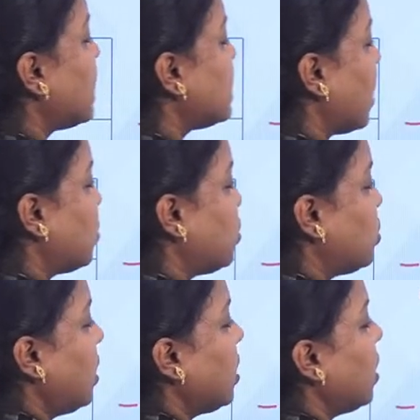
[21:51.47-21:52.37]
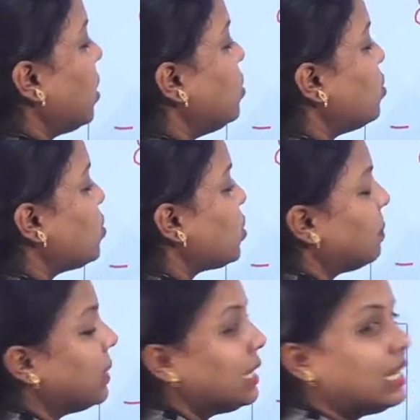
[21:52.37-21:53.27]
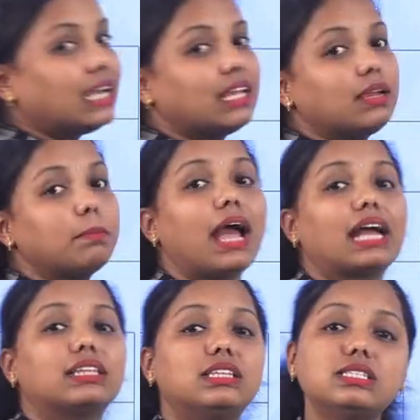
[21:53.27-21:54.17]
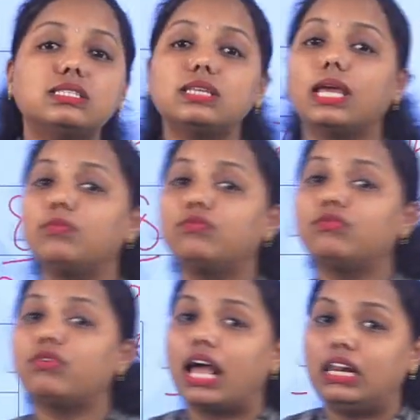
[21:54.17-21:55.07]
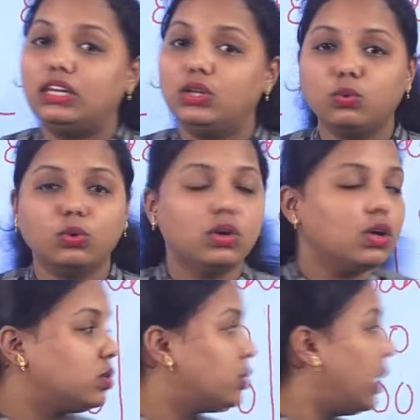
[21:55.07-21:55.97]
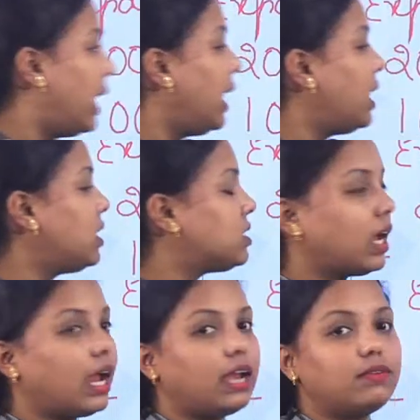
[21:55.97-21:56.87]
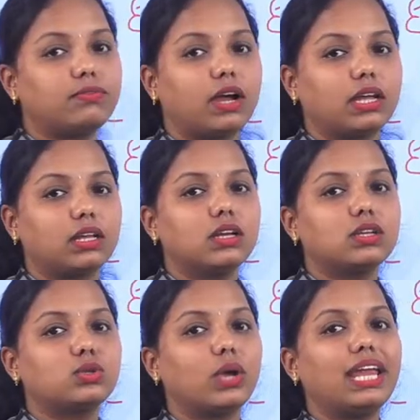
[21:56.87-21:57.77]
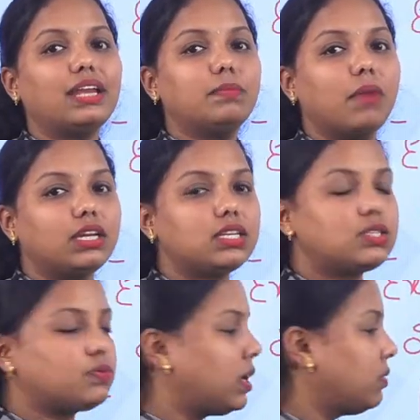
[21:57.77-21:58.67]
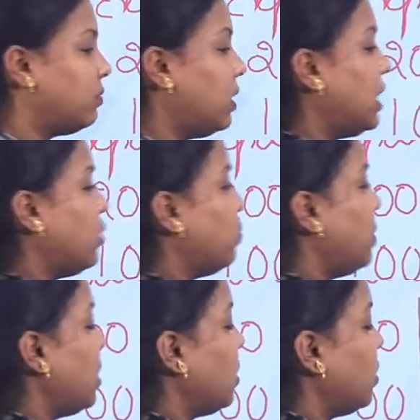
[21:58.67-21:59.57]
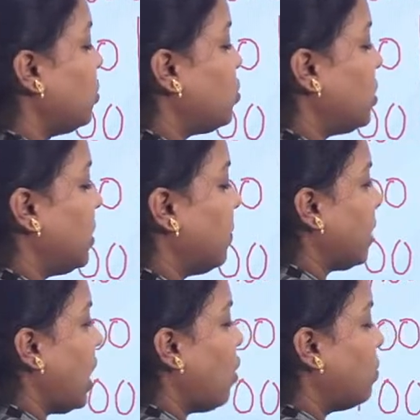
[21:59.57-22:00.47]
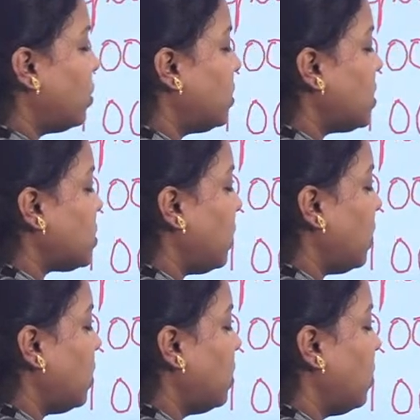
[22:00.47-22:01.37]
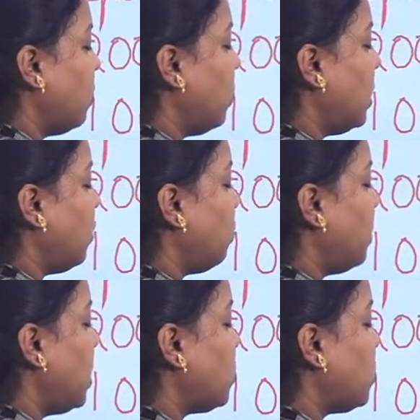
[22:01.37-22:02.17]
such that you should be getting back the same value. So, 8 and 5. So, 8 minus 5 will give me 3. How about this one? Will give me